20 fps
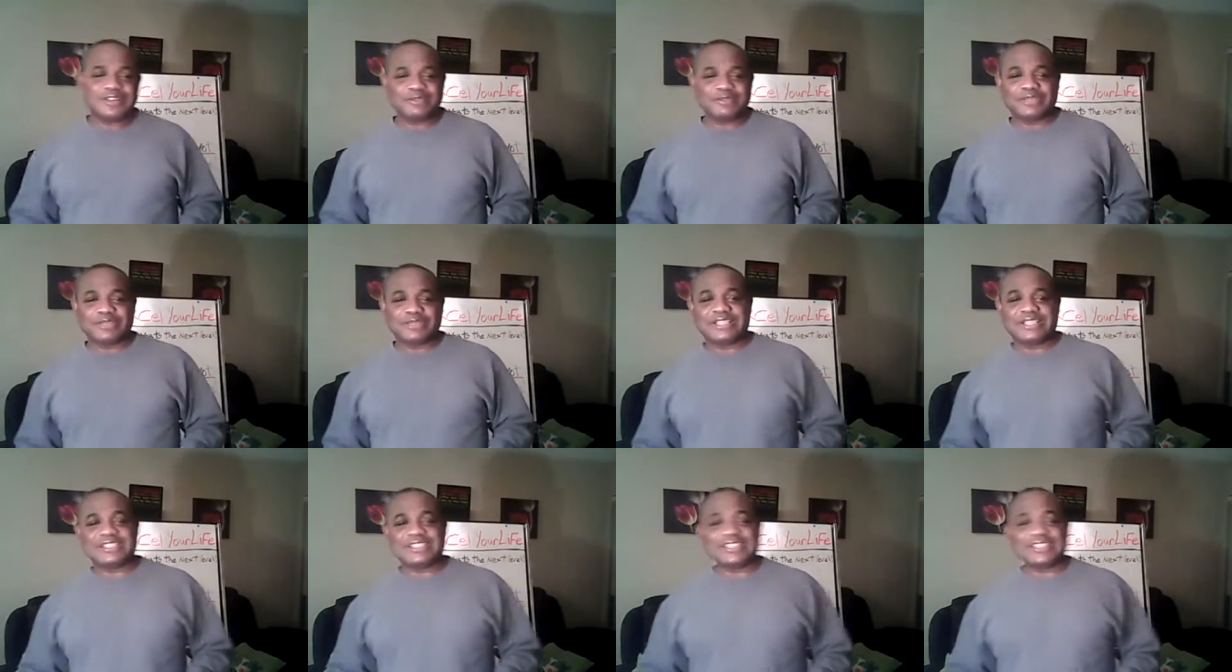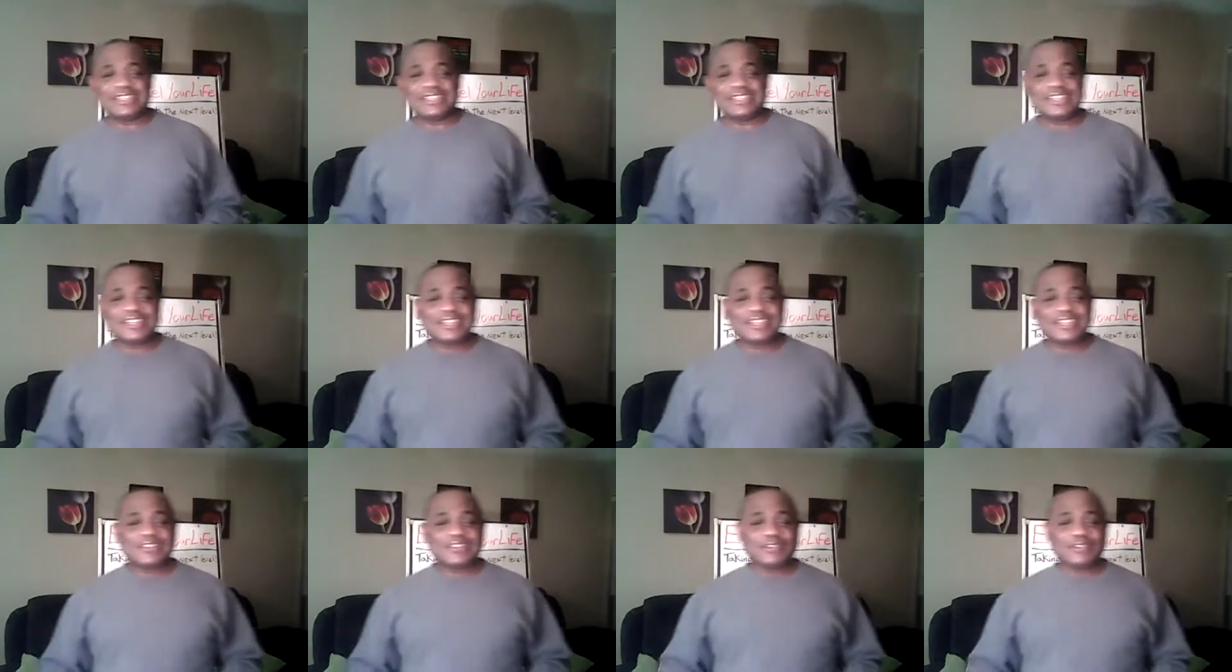but he said
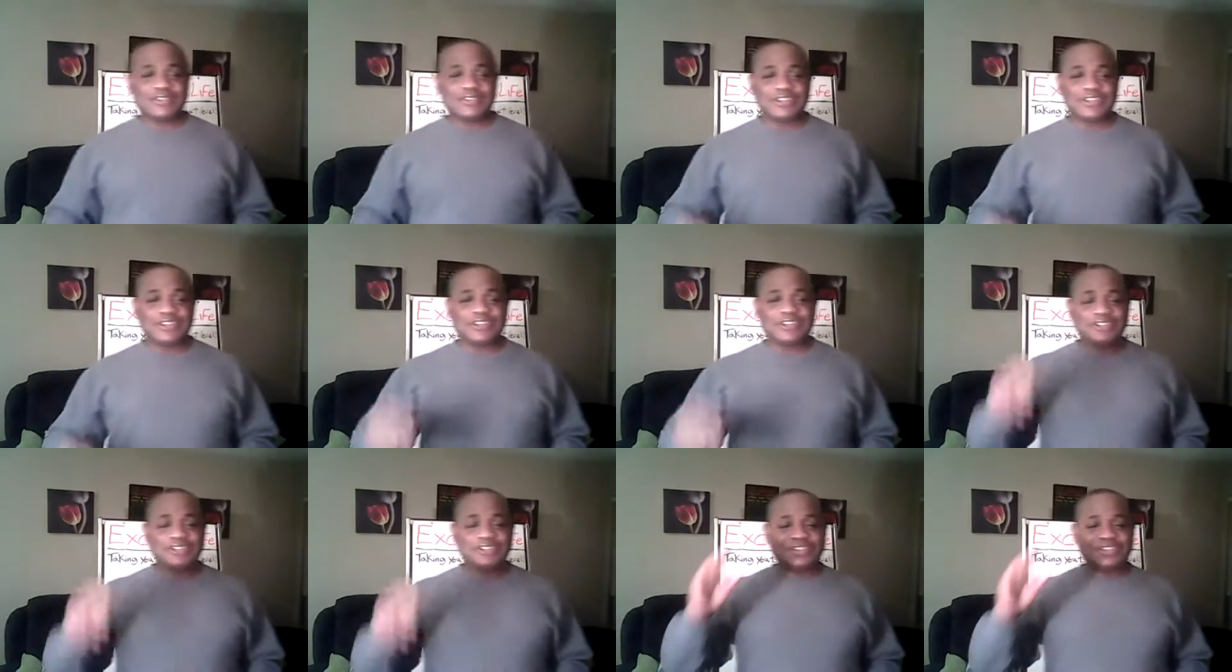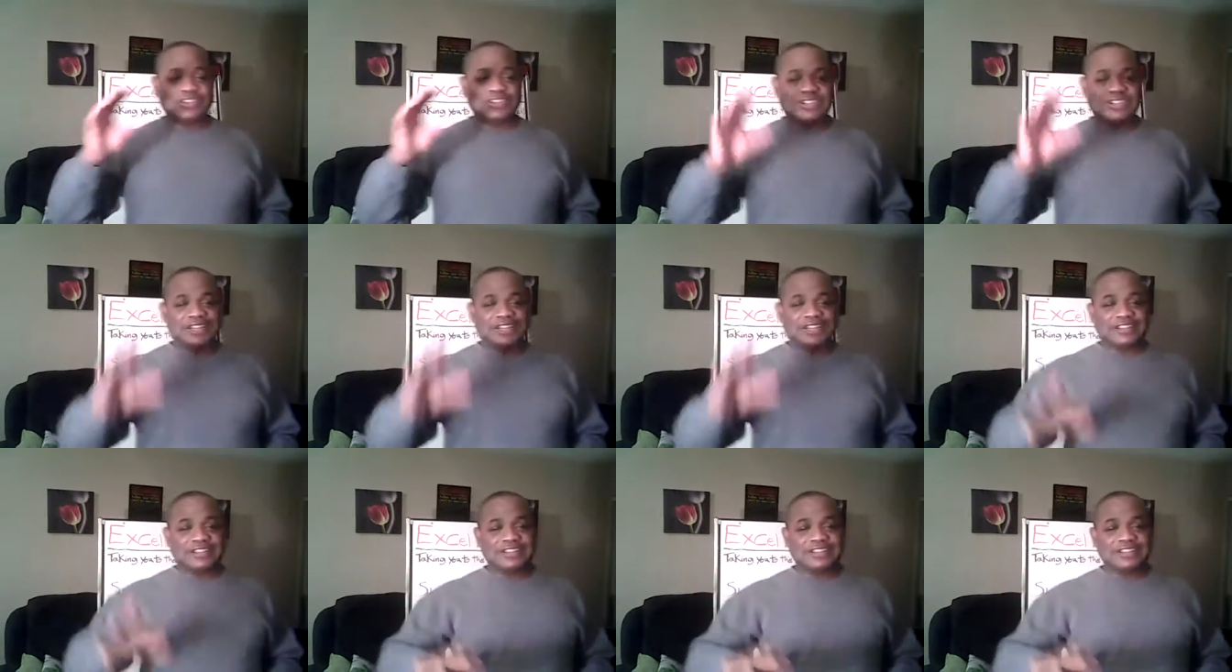if if he's gonna ha-
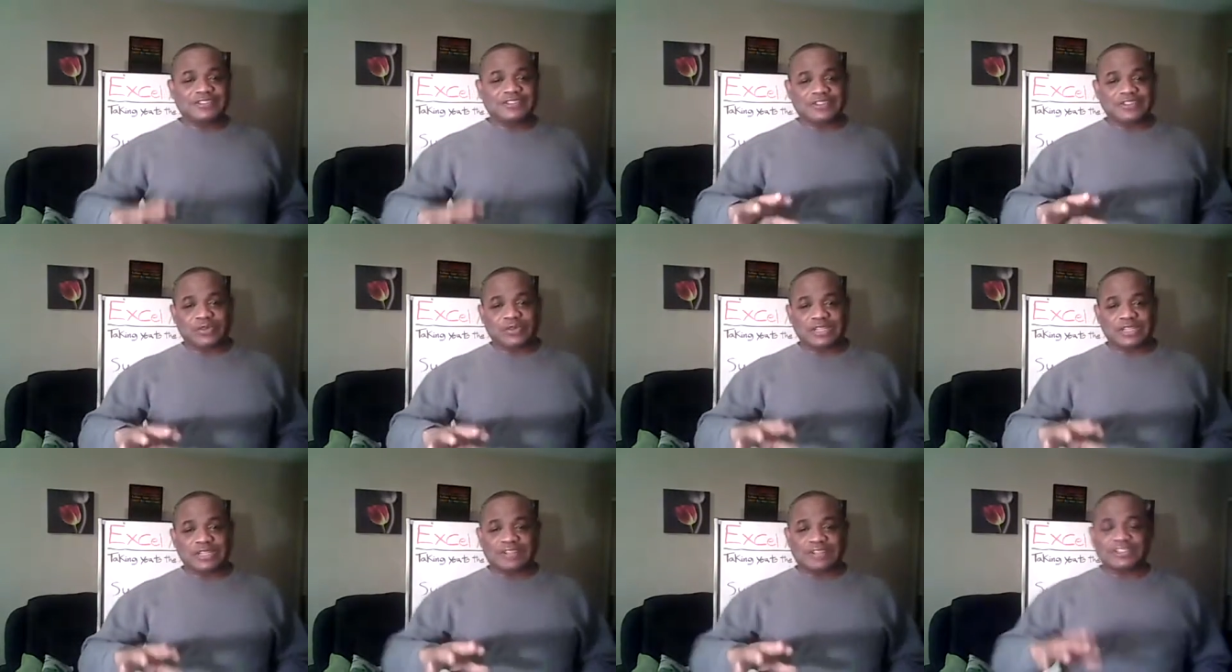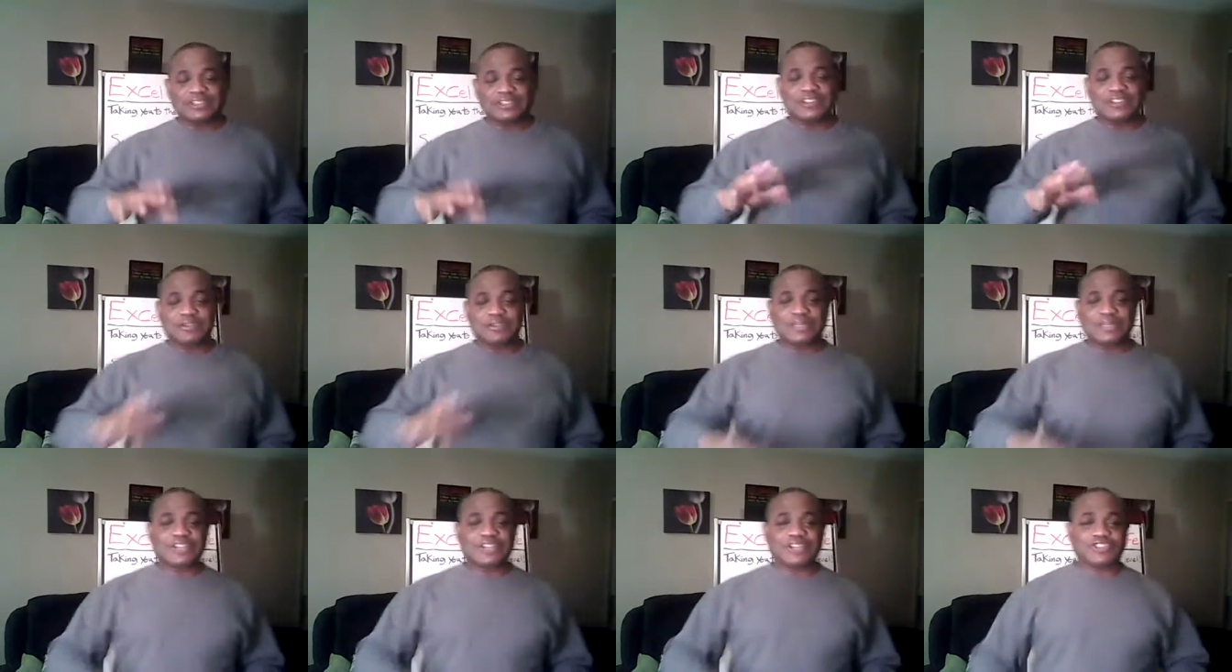if someone have give him
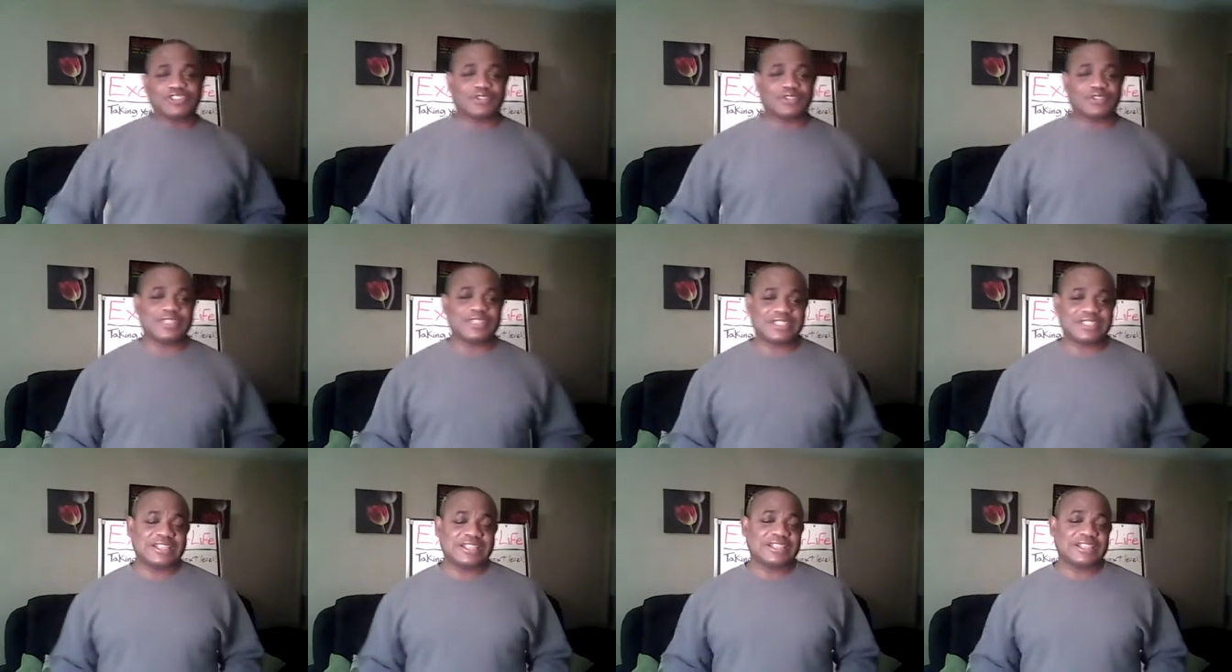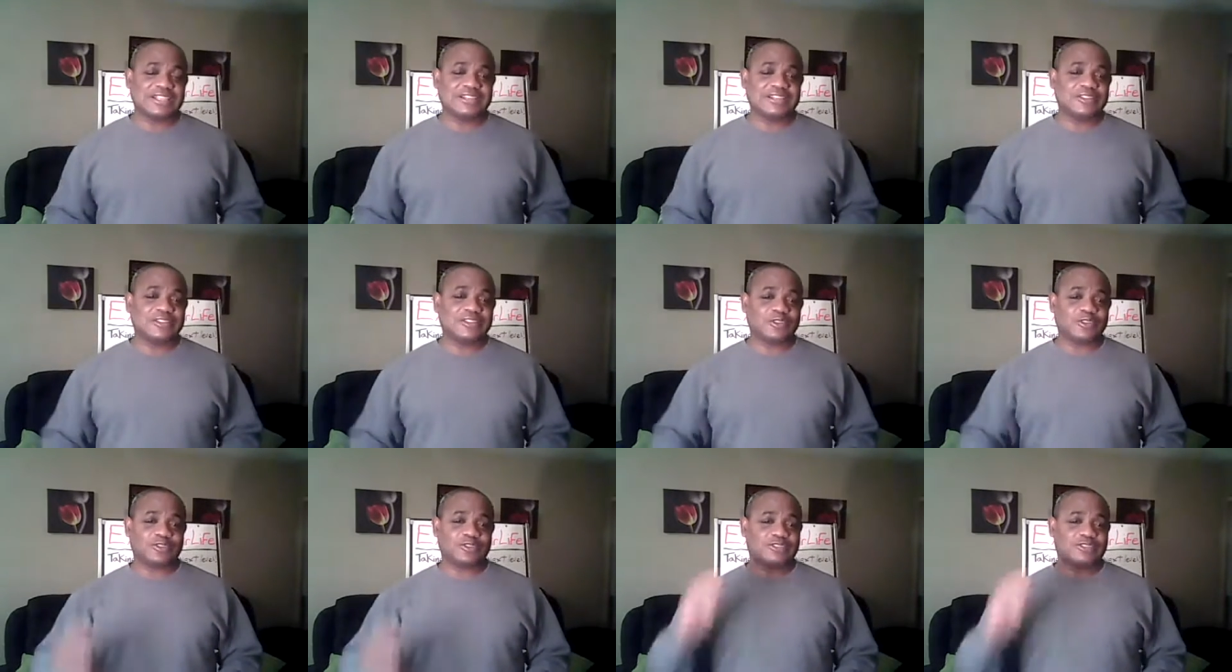that choice, he will
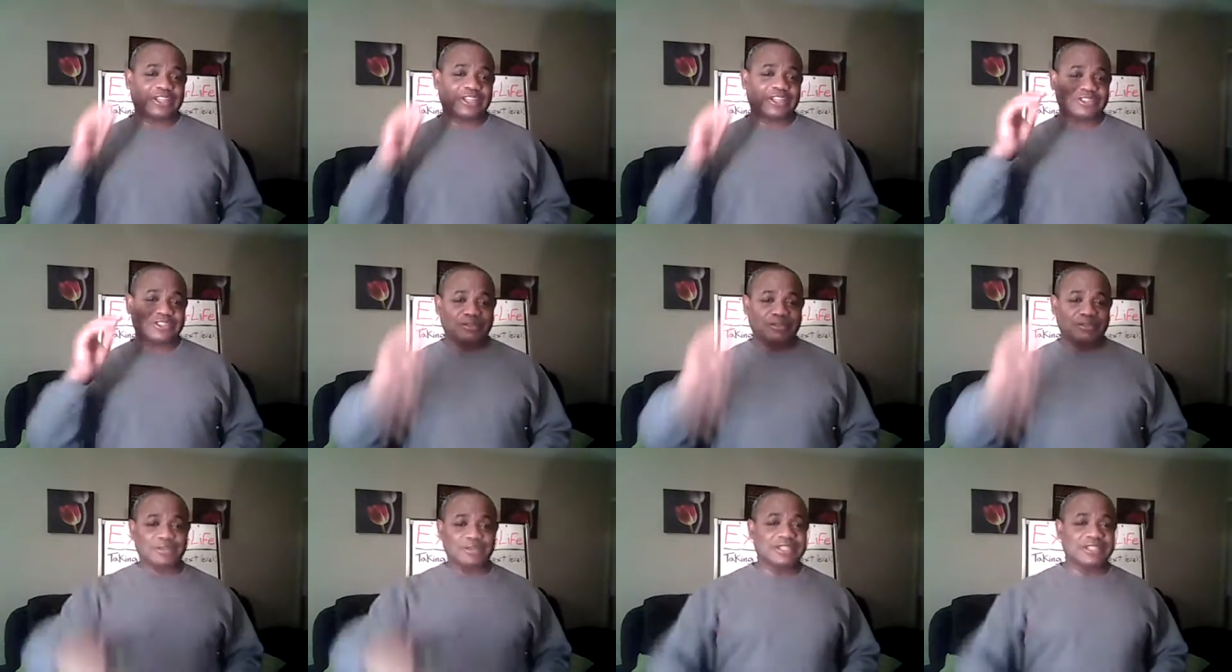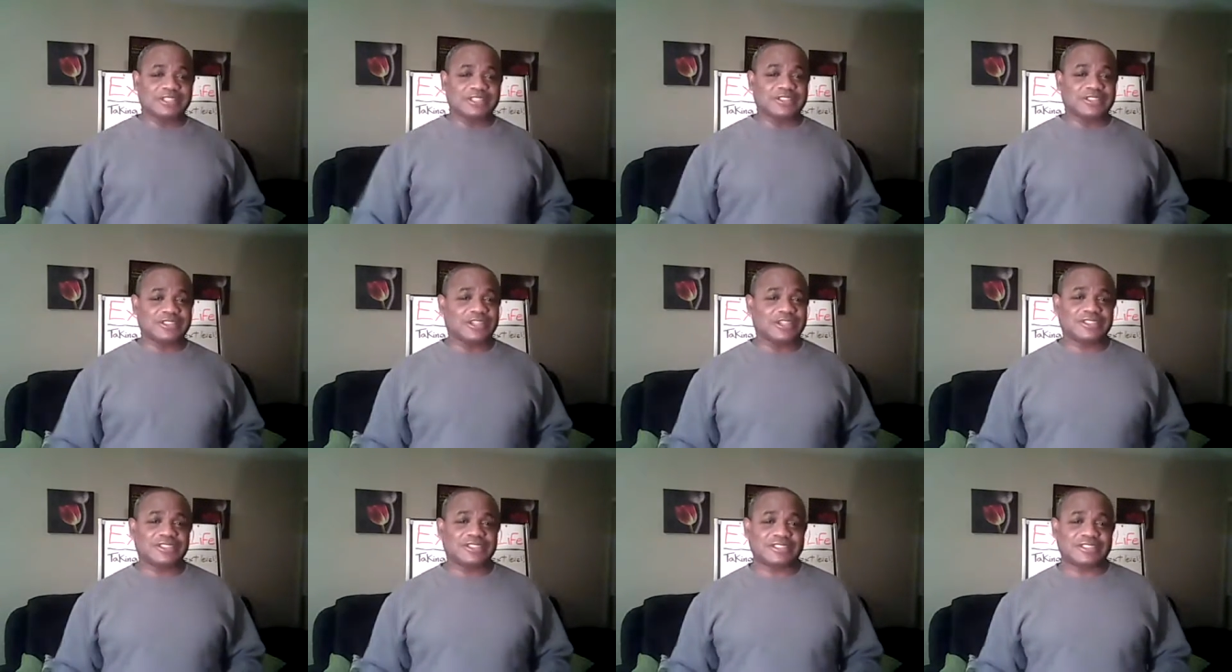go right to the million
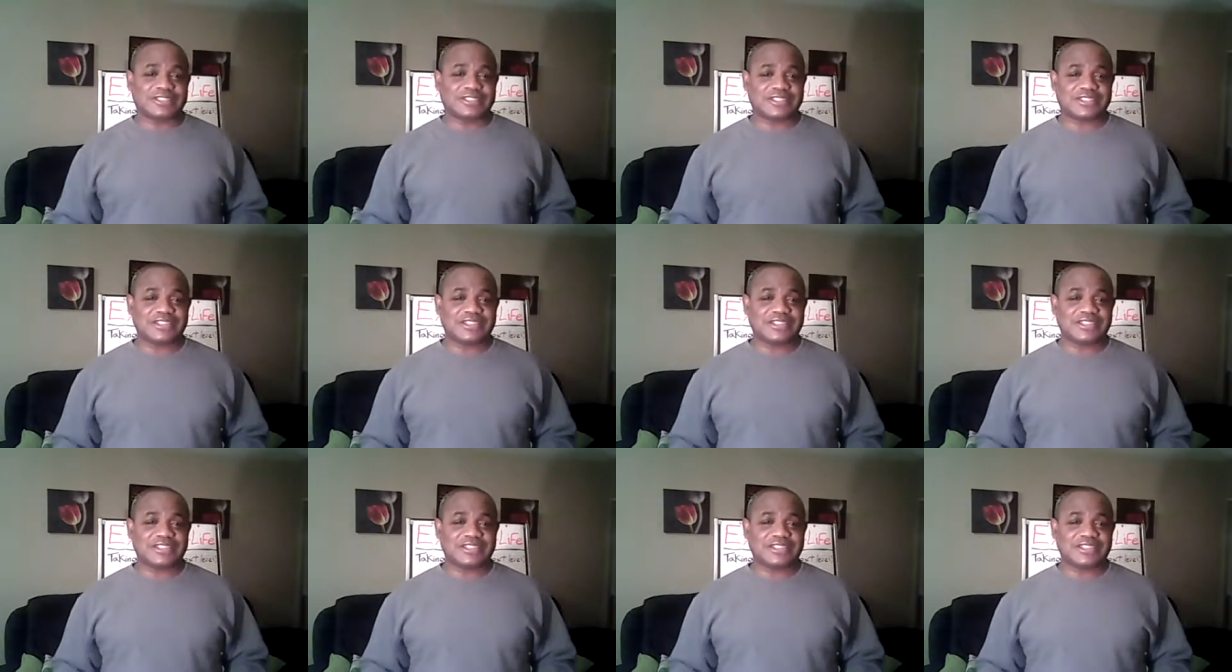dollars